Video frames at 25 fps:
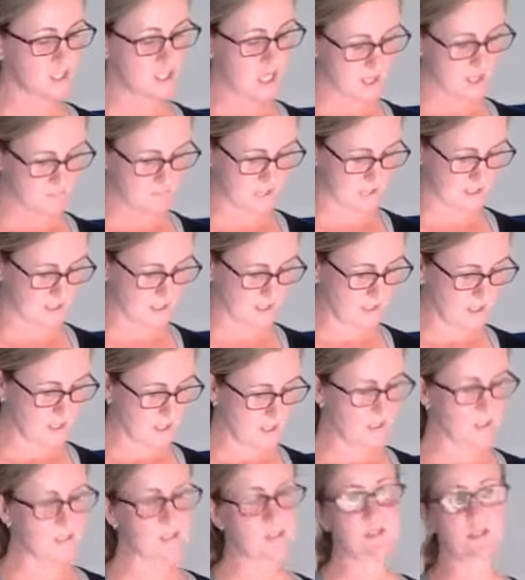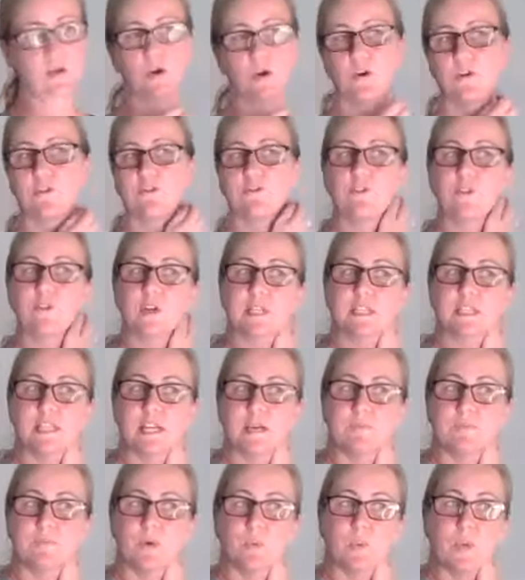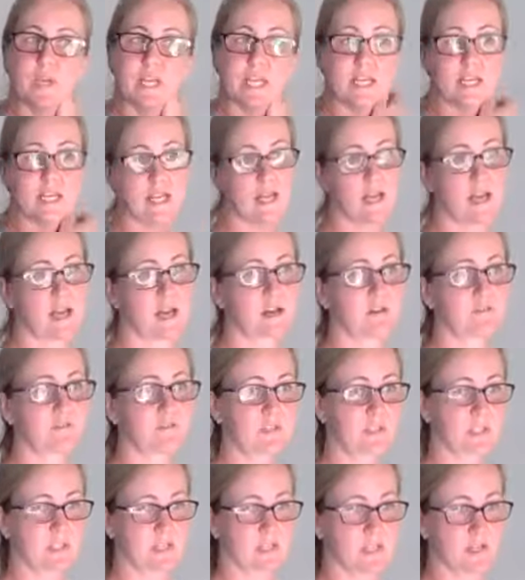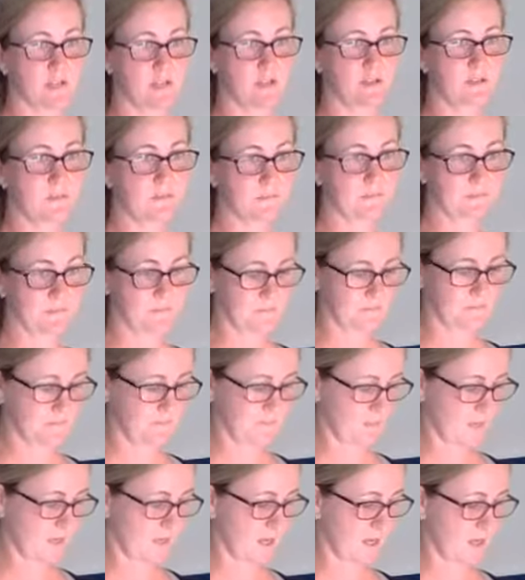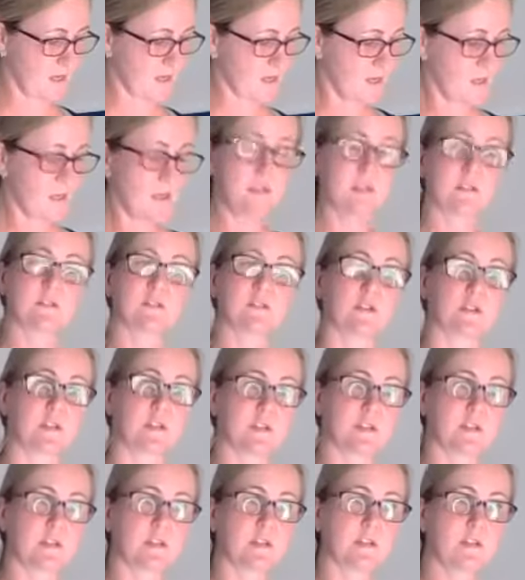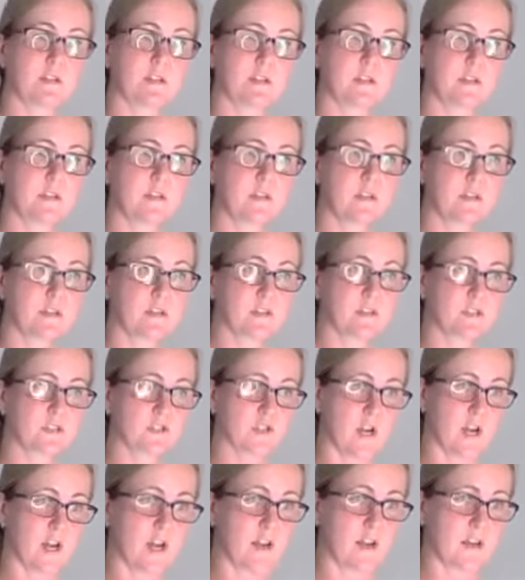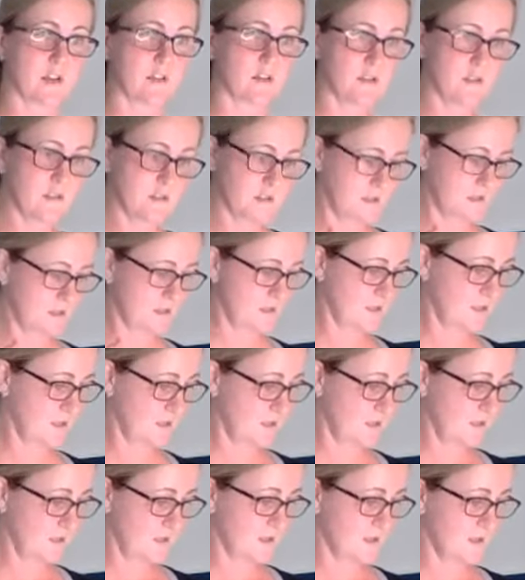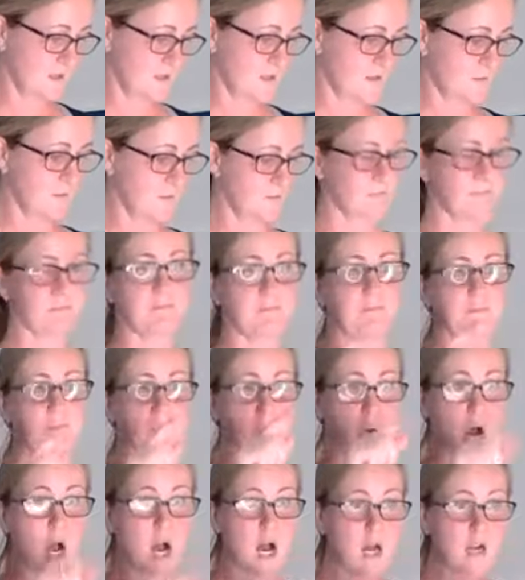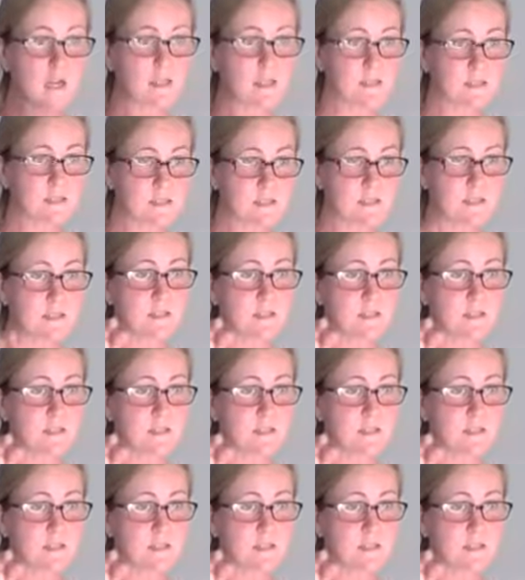shapes. So for example, we can have linear, okay, circular, triangle, box,